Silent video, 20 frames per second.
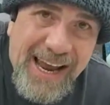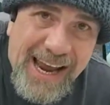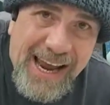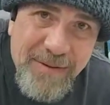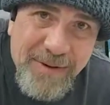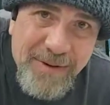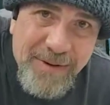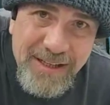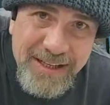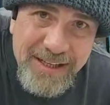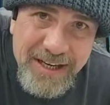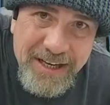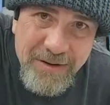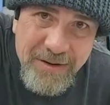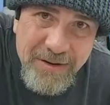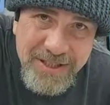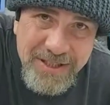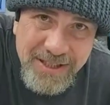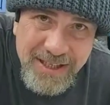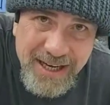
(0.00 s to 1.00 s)
Amy Lee
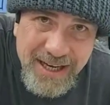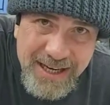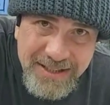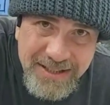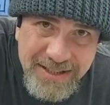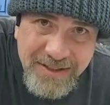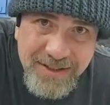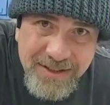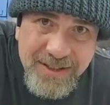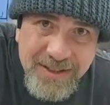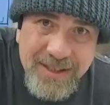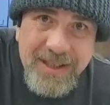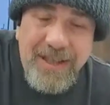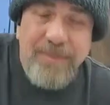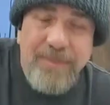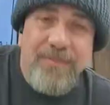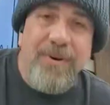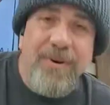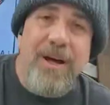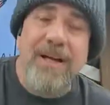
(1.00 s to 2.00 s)
was a guest on the
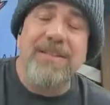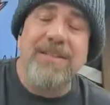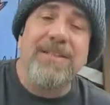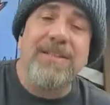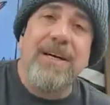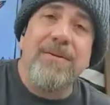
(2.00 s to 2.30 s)
GID project.